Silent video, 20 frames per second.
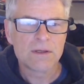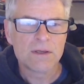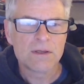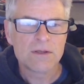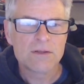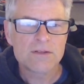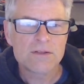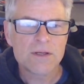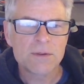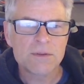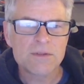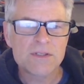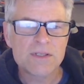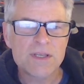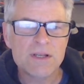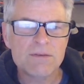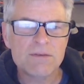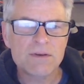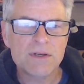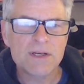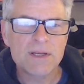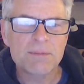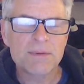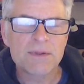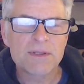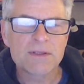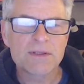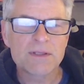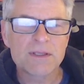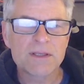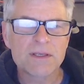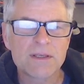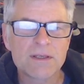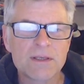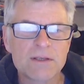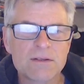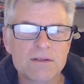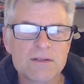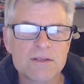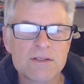So instead of clipping
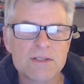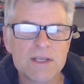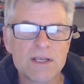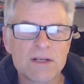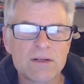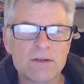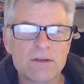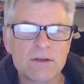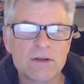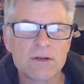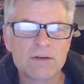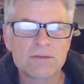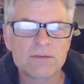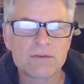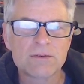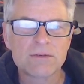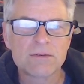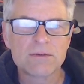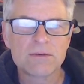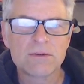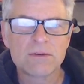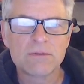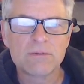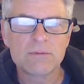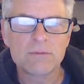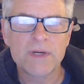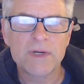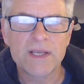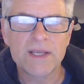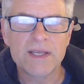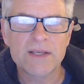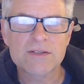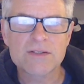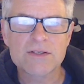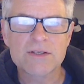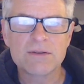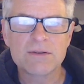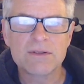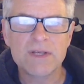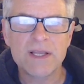the signal off when it gets
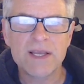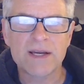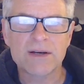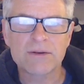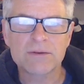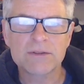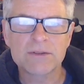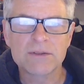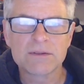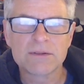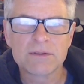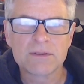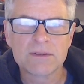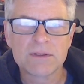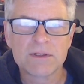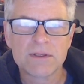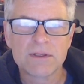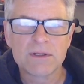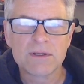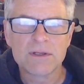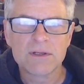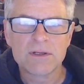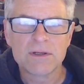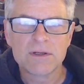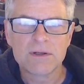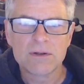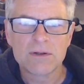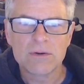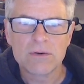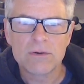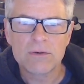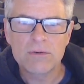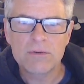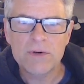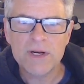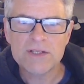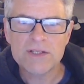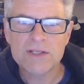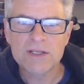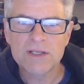too loud,
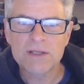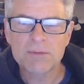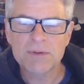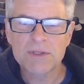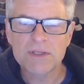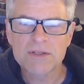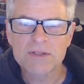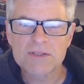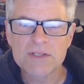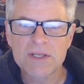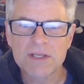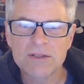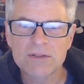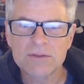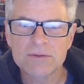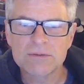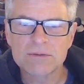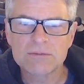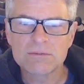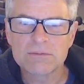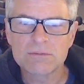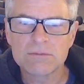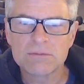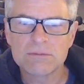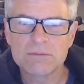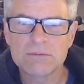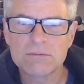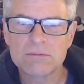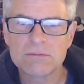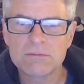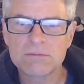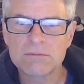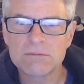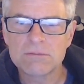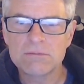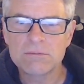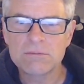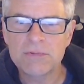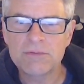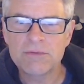we're actually clipping the signal
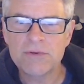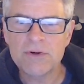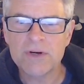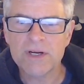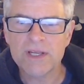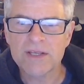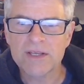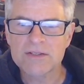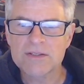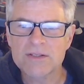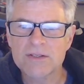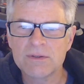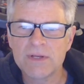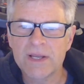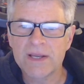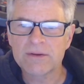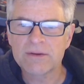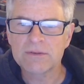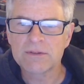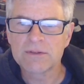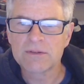before it gets too loud